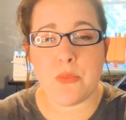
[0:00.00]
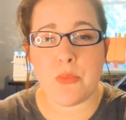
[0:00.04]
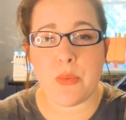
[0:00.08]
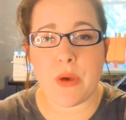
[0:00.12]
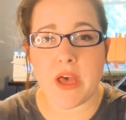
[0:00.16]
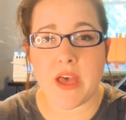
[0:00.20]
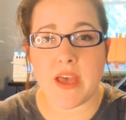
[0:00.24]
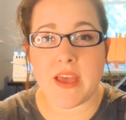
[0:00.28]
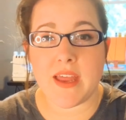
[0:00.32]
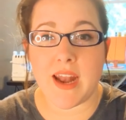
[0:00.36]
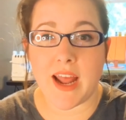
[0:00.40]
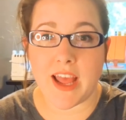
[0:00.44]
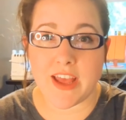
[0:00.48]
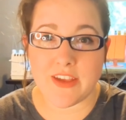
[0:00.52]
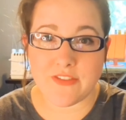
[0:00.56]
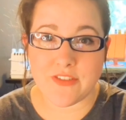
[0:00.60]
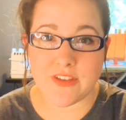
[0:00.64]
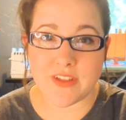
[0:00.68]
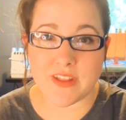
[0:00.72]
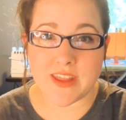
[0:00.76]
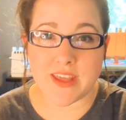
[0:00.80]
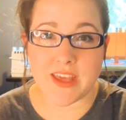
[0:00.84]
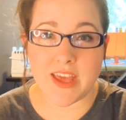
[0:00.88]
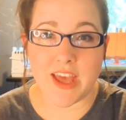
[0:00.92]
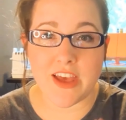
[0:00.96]
but I
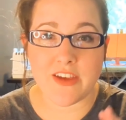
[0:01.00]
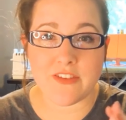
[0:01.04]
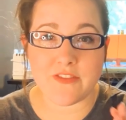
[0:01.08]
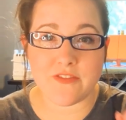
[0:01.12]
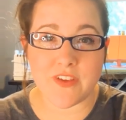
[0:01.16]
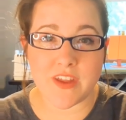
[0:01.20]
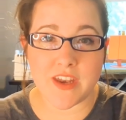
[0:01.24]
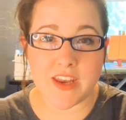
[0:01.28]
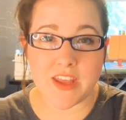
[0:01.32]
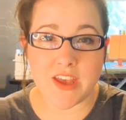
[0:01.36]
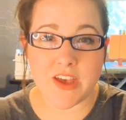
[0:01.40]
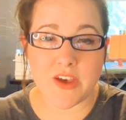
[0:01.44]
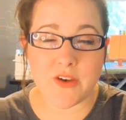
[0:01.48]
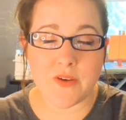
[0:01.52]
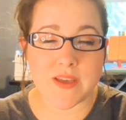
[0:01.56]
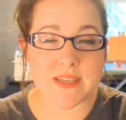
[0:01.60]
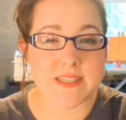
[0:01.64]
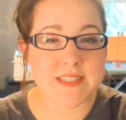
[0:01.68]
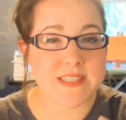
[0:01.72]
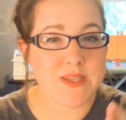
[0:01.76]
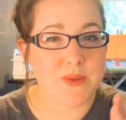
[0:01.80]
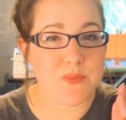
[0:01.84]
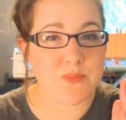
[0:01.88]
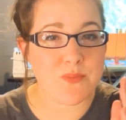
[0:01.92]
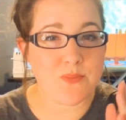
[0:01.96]
feel like a video
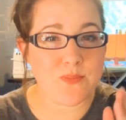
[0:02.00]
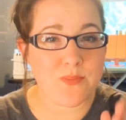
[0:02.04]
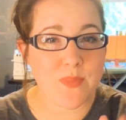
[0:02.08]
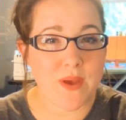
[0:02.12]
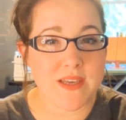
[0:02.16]
is the